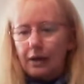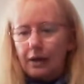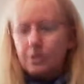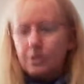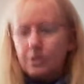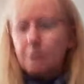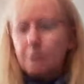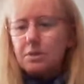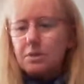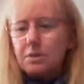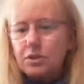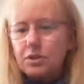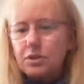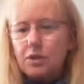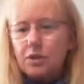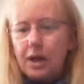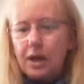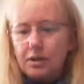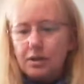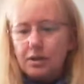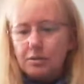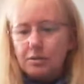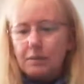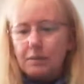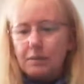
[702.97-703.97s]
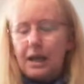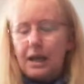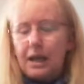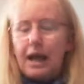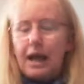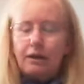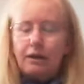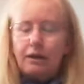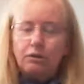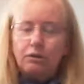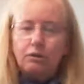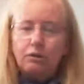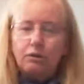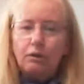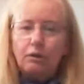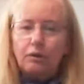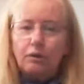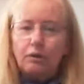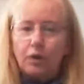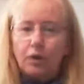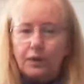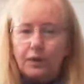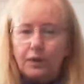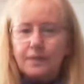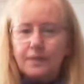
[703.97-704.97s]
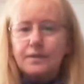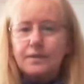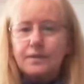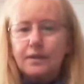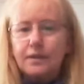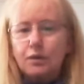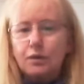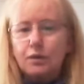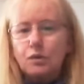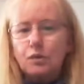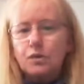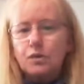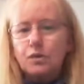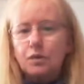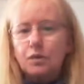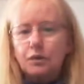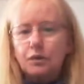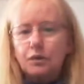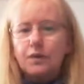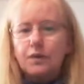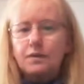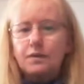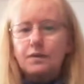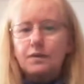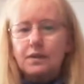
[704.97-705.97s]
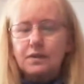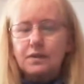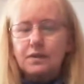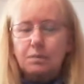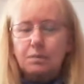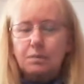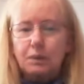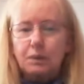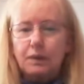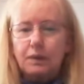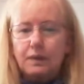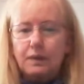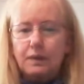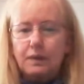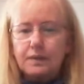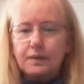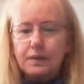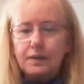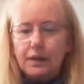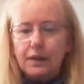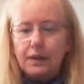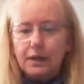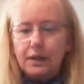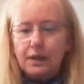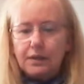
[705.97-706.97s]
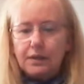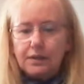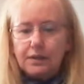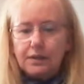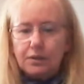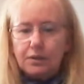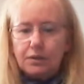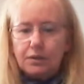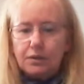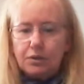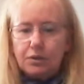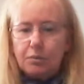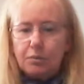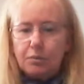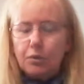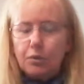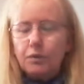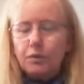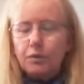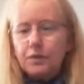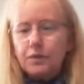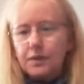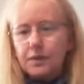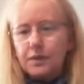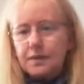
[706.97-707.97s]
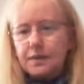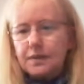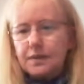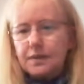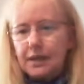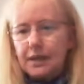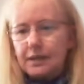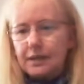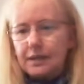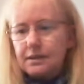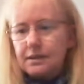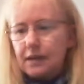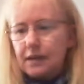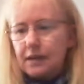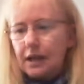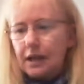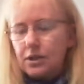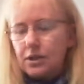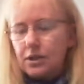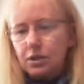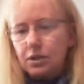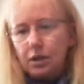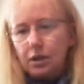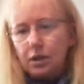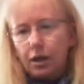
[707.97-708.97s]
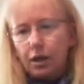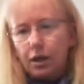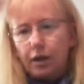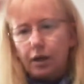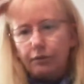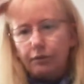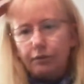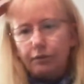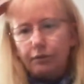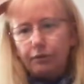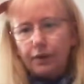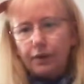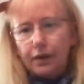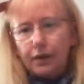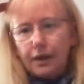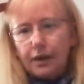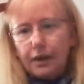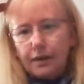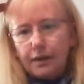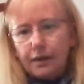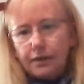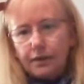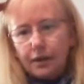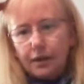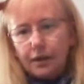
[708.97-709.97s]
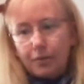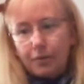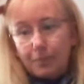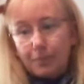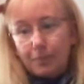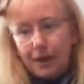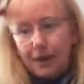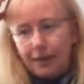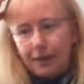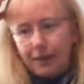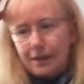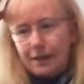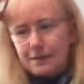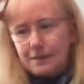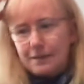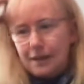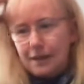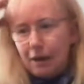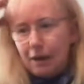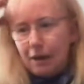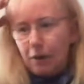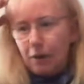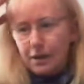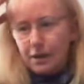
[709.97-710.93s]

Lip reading: demonstrate to me how you got this skills or this experience to move to this next stage in life. So yeah, that's how